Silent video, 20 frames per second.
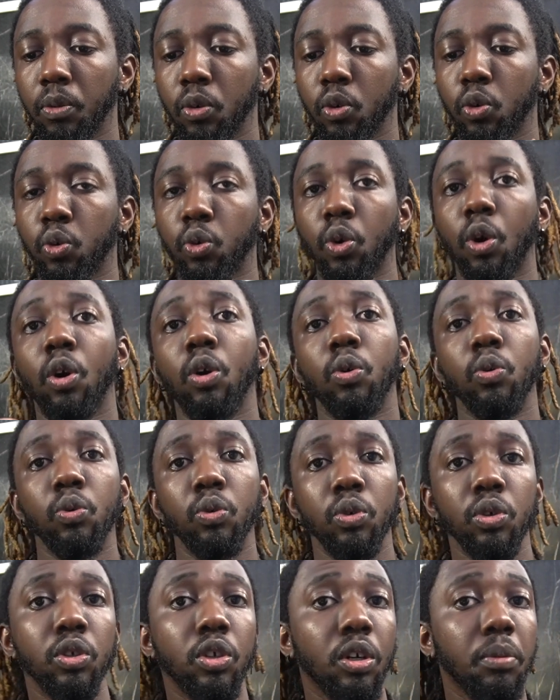grow
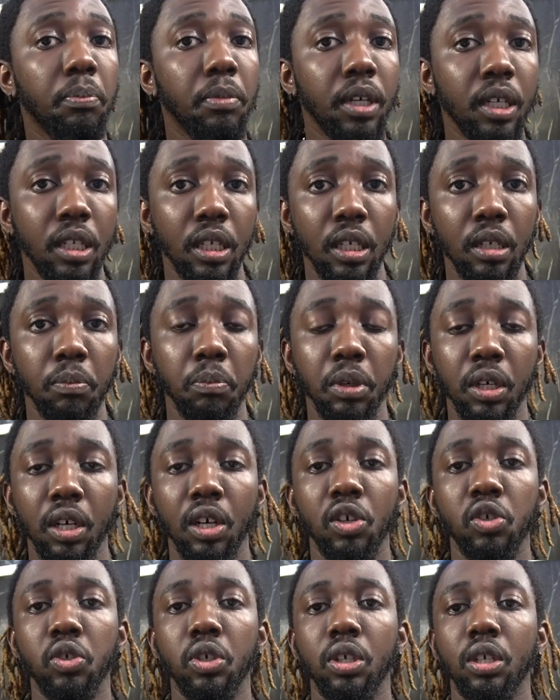your money,
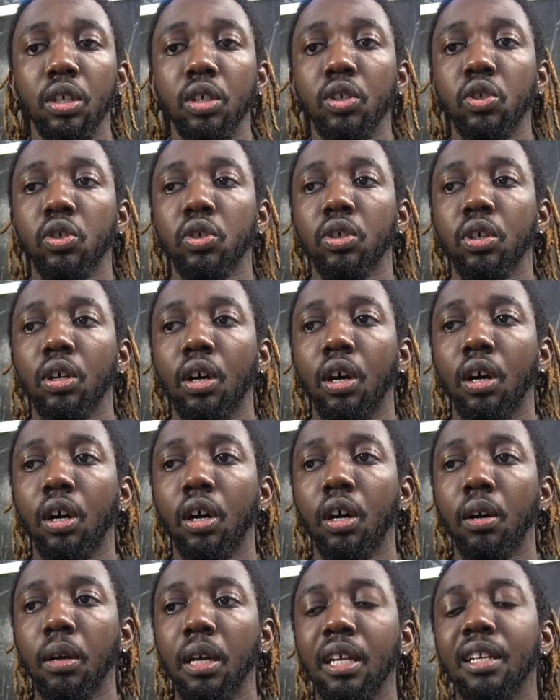because
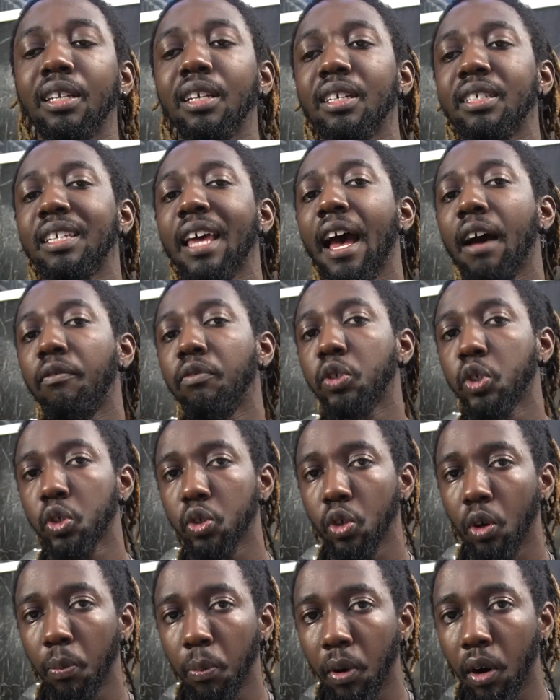it does have a
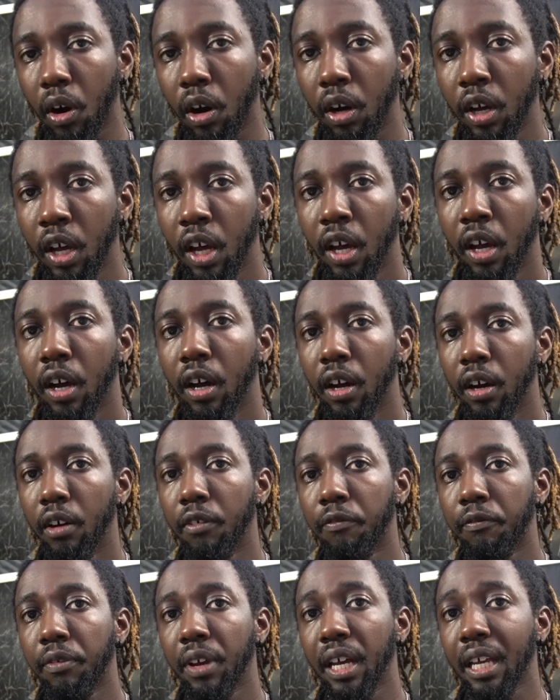snowball
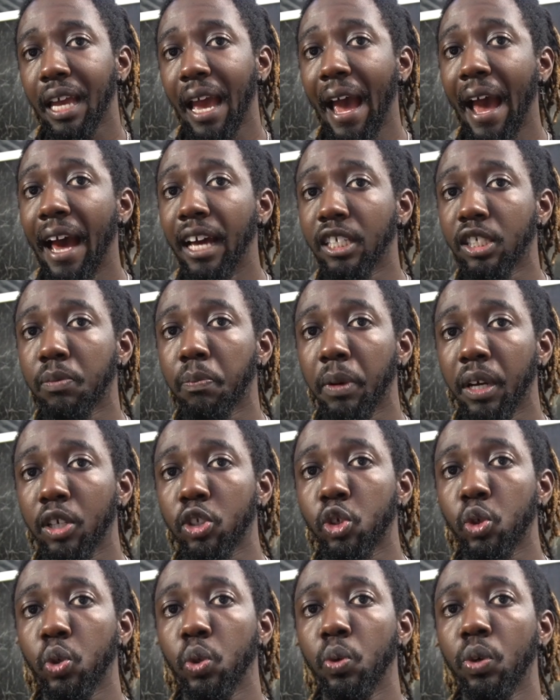effect
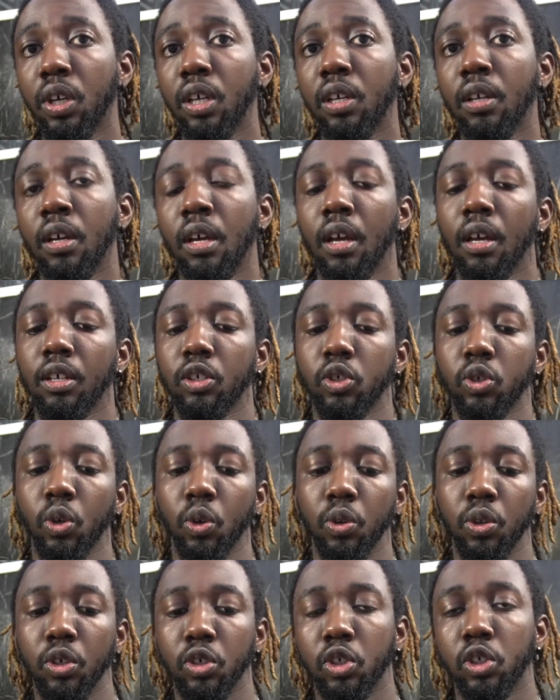aspect to it. So
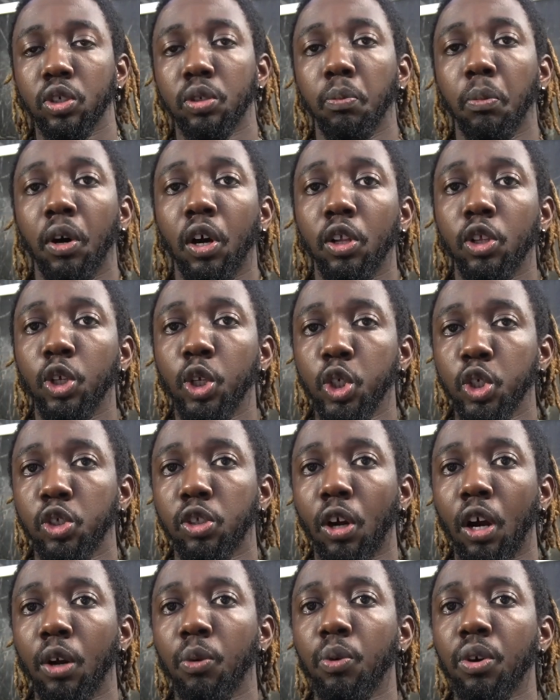the smaller you
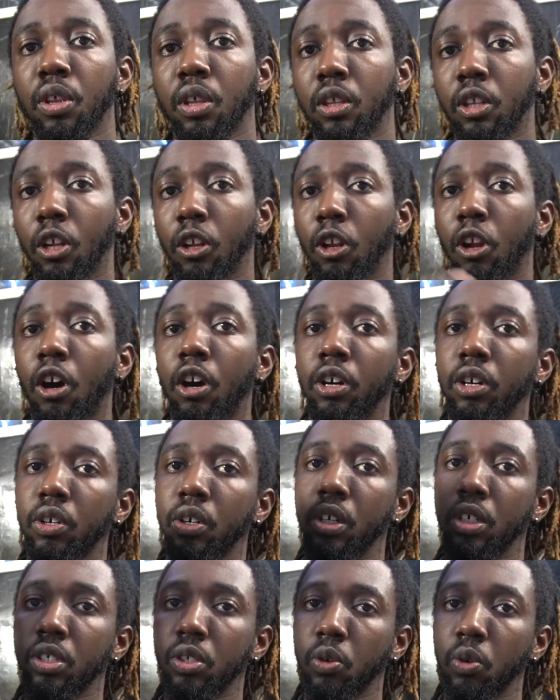start with, the longer
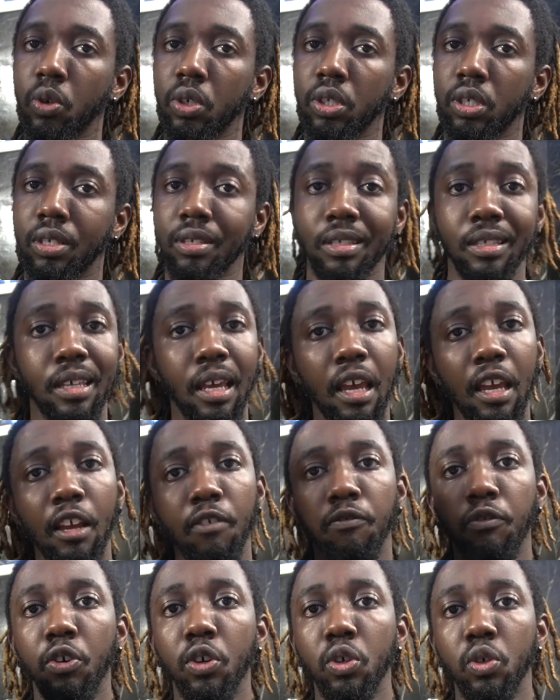it's going to take
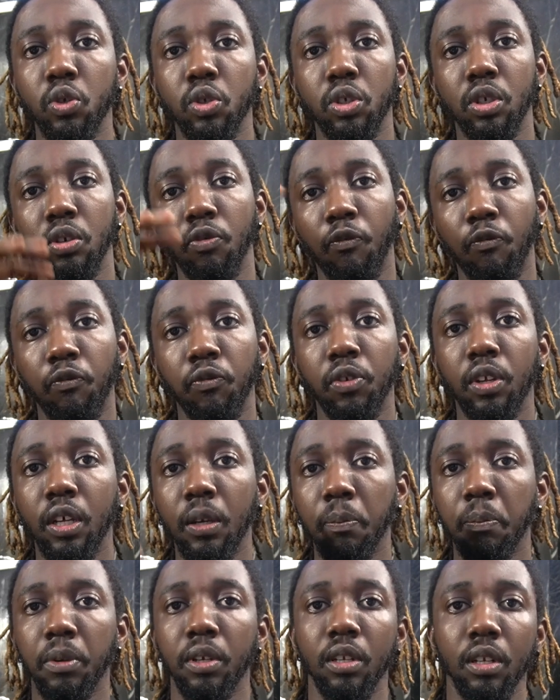for you to
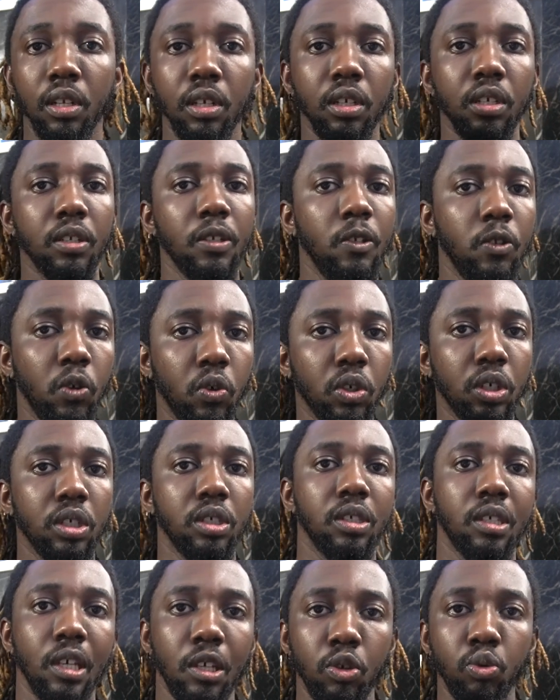flip and
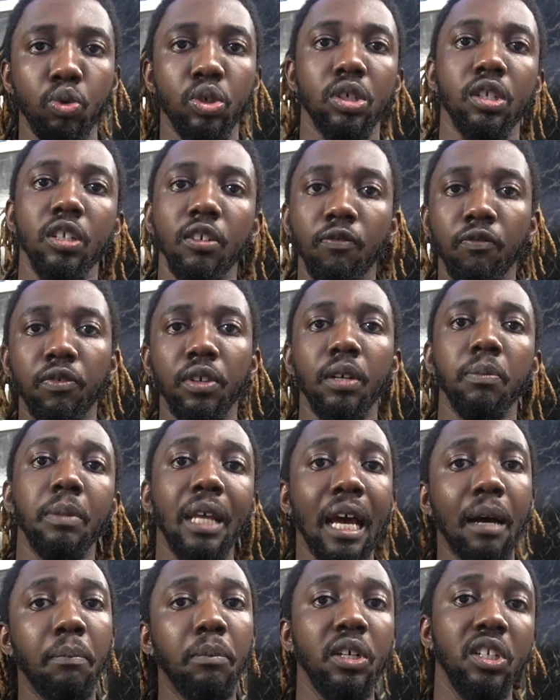continuously flip
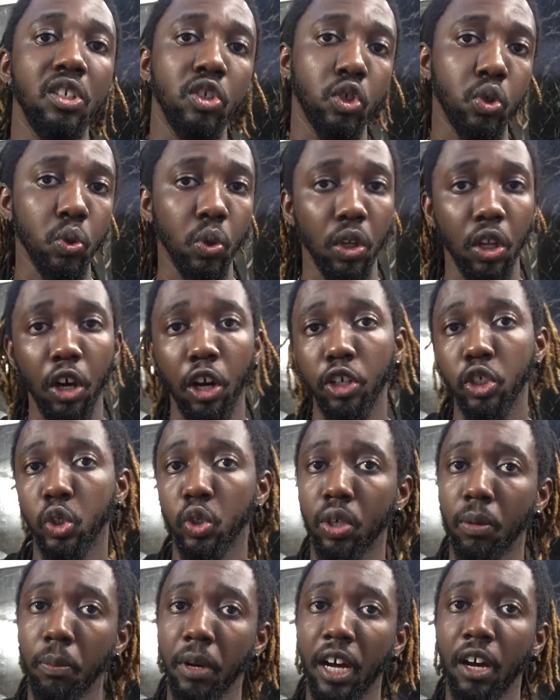that money to a
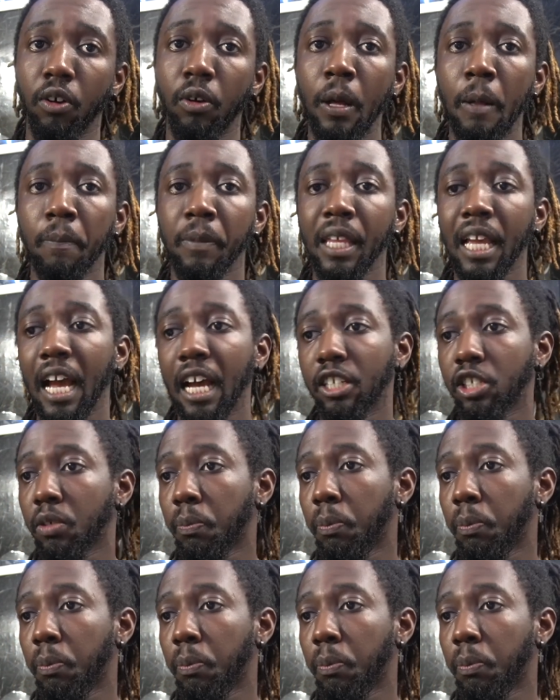larger amount, as